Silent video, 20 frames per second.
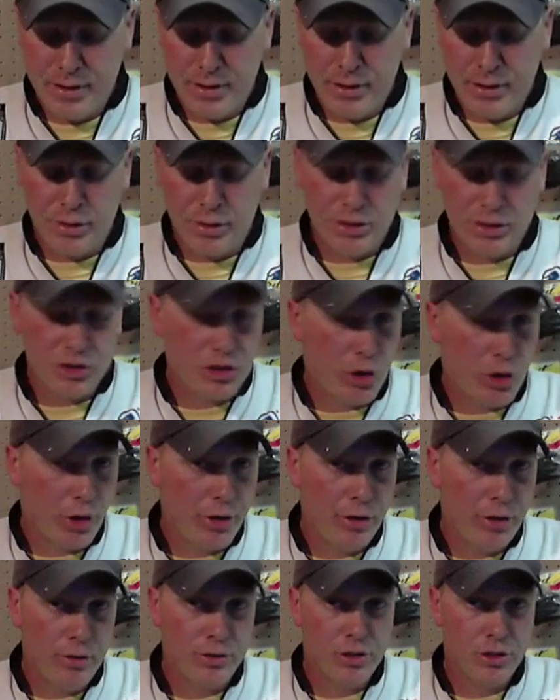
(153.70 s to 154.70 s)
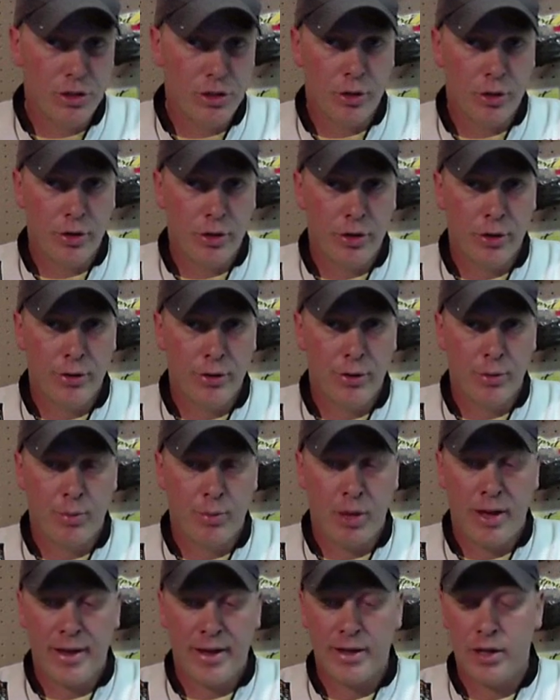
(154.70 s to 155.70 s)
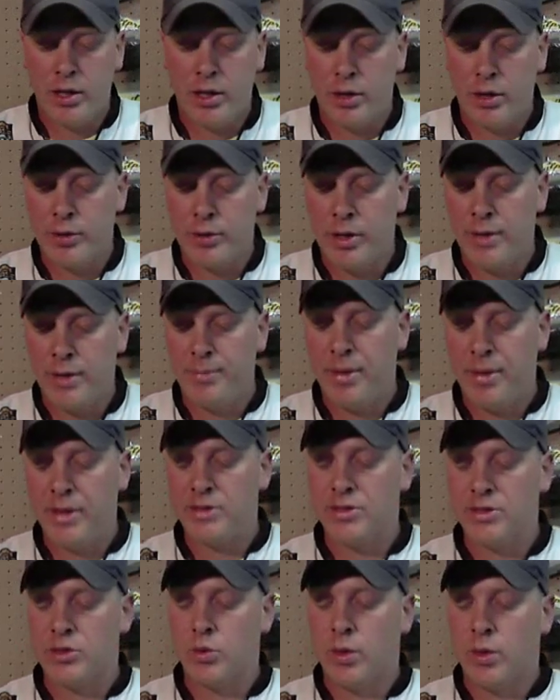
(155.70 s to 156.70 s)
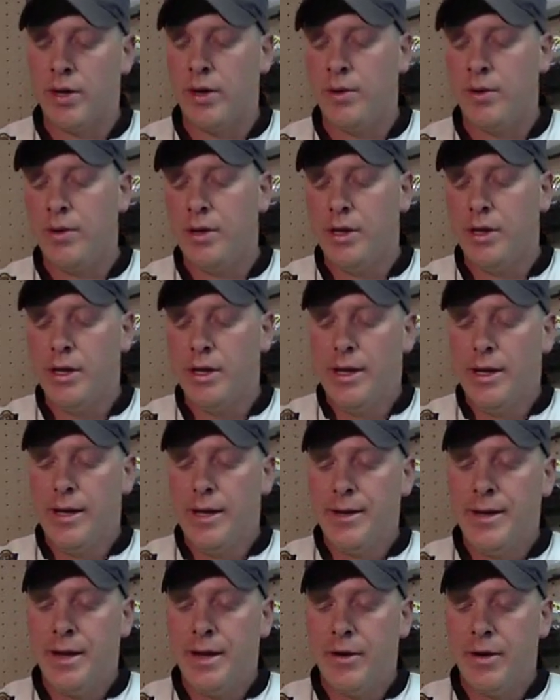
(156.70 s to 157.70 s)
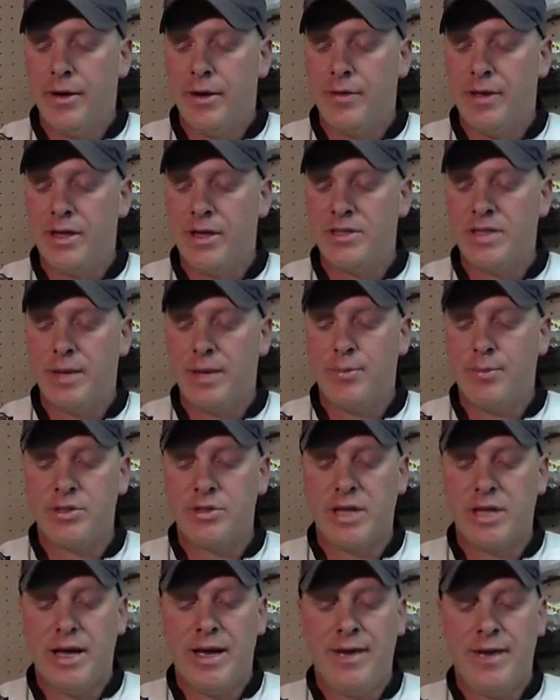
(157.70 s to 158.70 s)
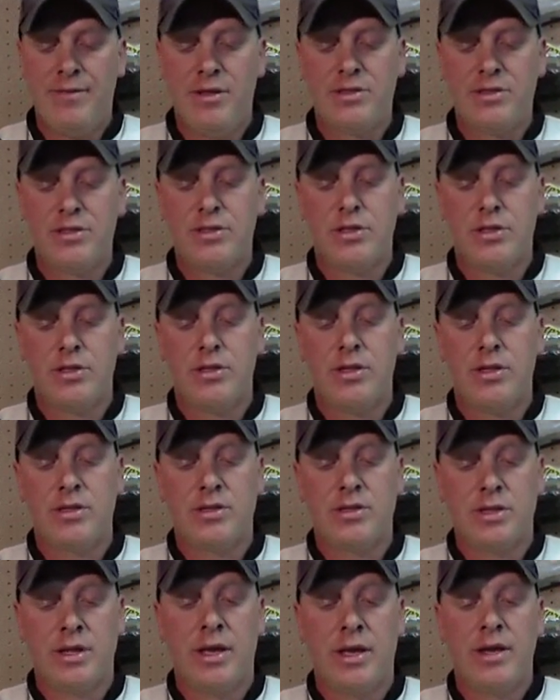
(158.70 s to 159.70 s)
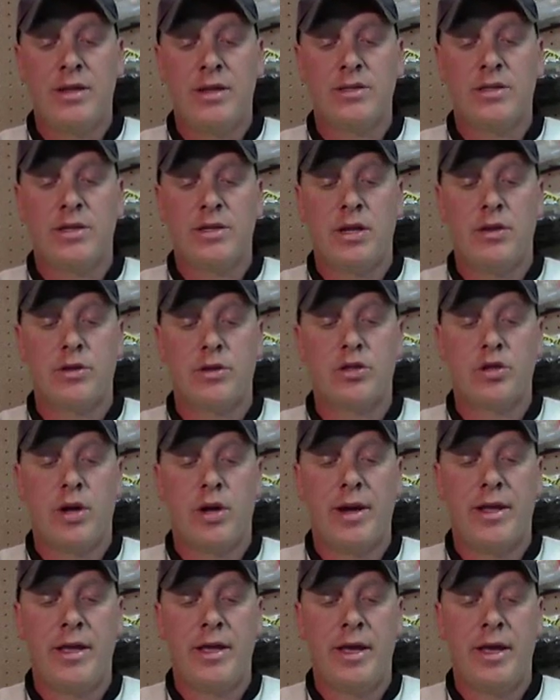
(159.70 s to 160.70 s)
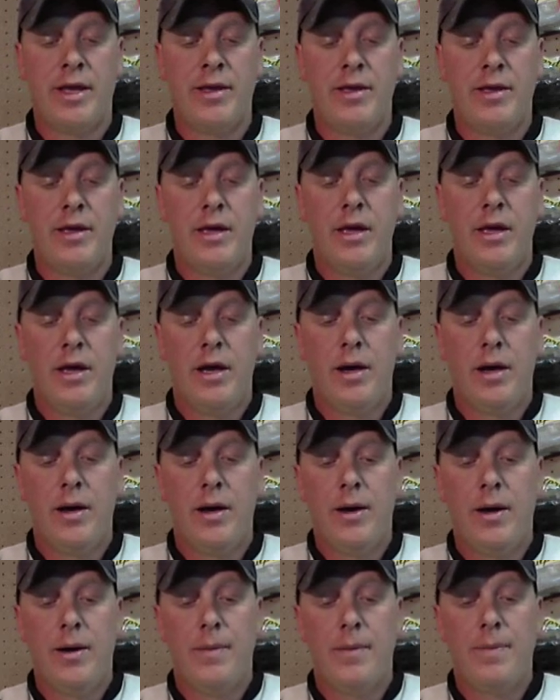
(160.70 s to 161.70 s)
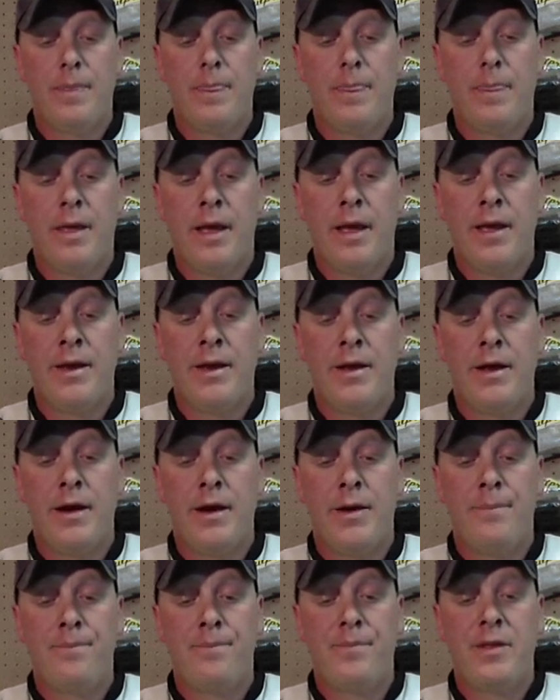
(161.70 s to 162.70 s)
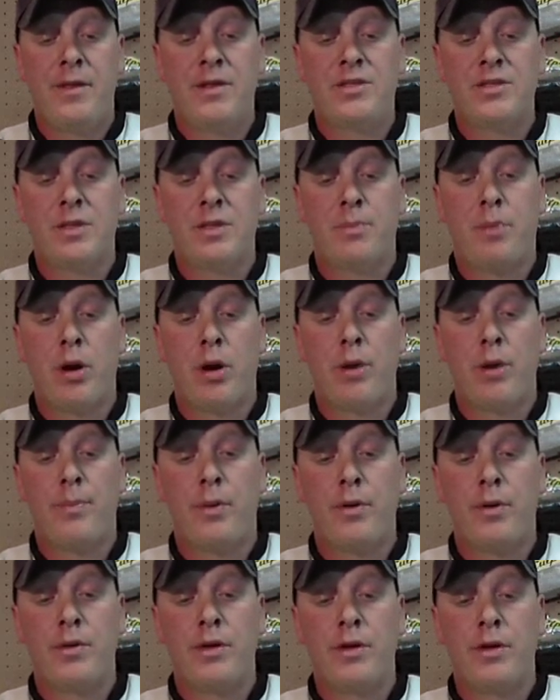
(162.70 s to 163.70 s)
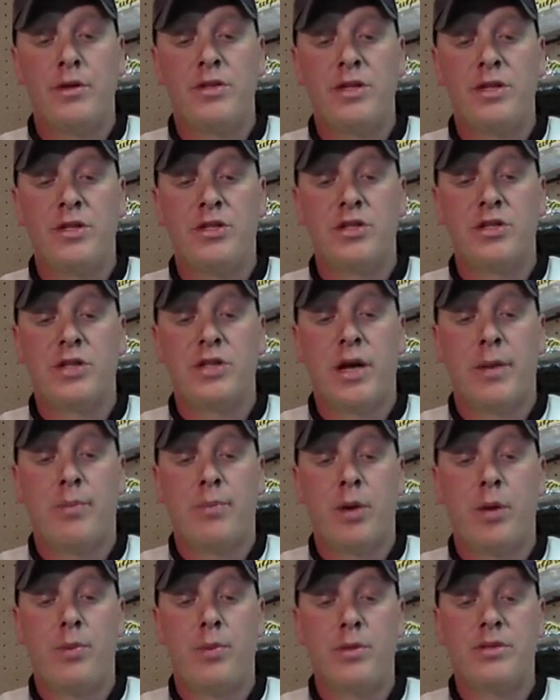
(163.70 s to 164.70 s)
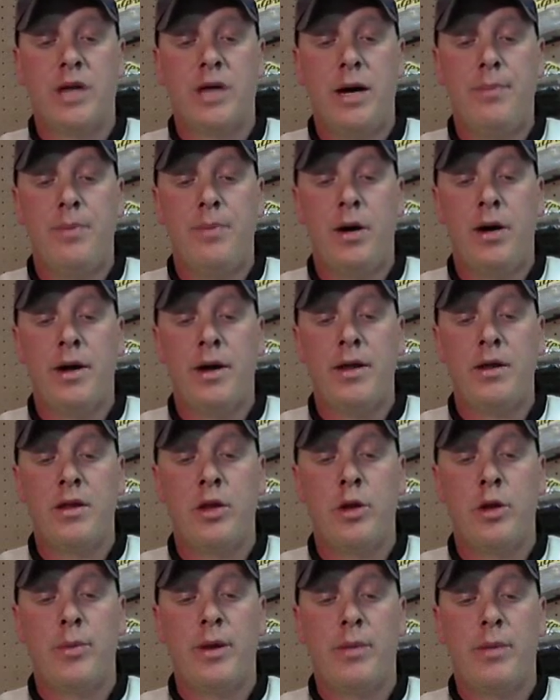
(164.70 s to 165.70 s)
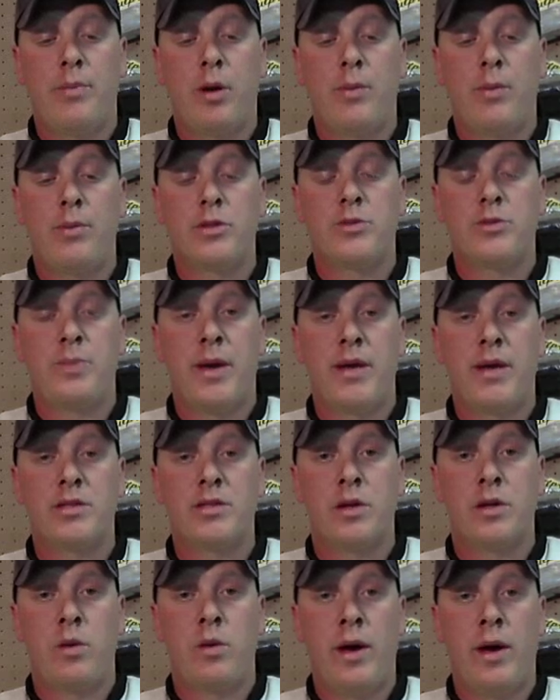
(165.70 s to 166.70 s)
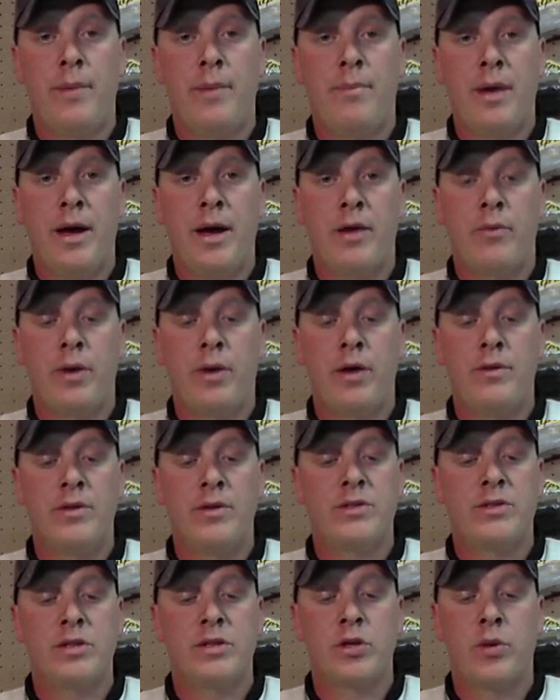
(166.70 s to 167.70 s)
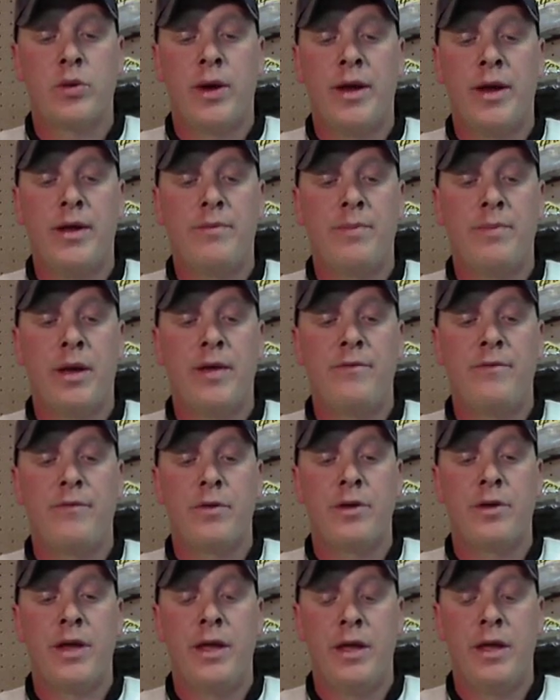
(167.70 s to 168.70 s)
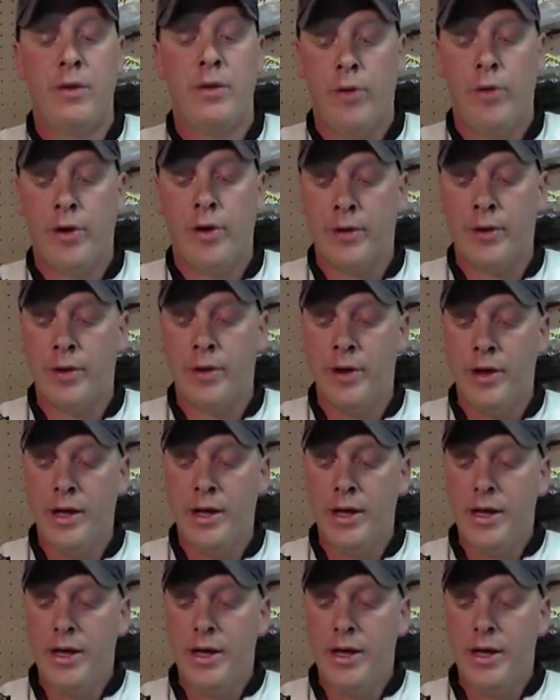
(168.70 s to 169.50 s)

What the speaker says: You can start using your black colored baits as well. Now, here are the examples I have. This again is another Strike King. And this is a purple. You see just got a purple top on it, a little bit of purple specks on a white background. This is a great bait for dingy water.